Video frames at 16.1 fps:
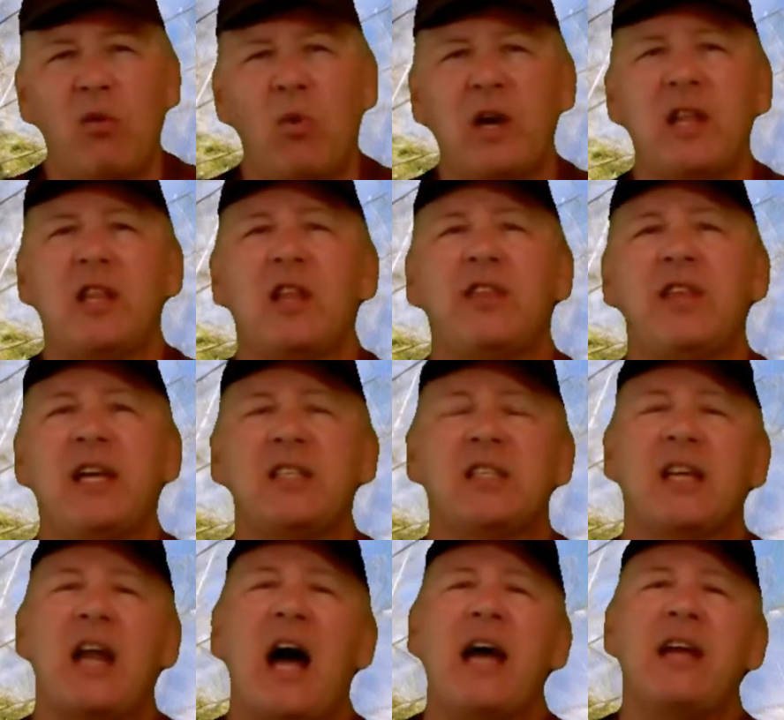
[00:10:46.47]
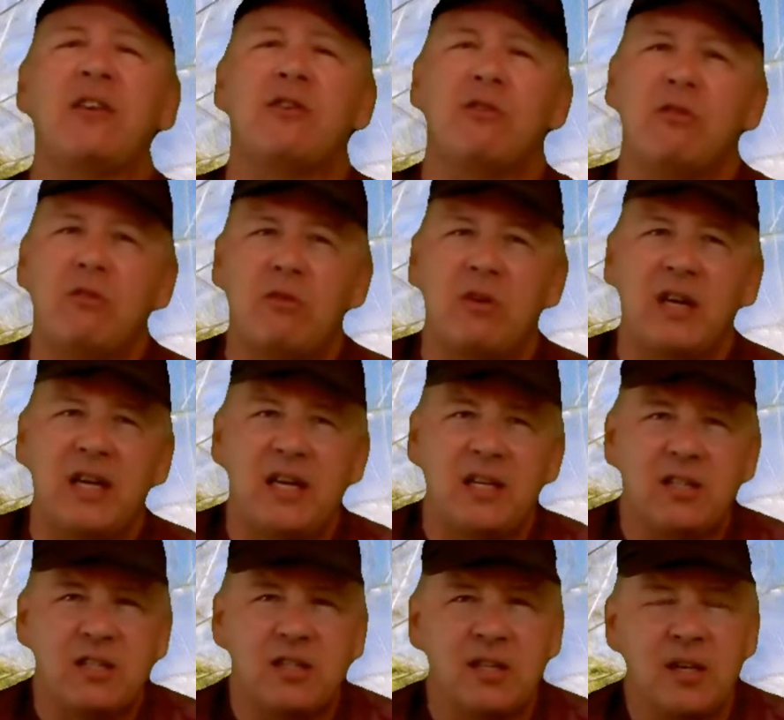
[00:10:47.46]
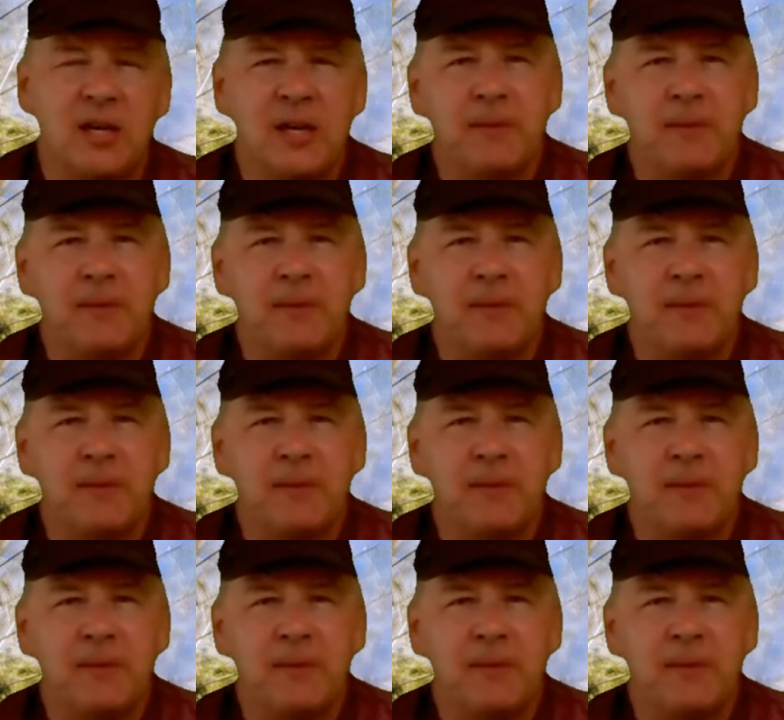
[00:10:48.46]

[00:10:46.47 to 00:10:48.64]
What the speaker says: One of the things that I do is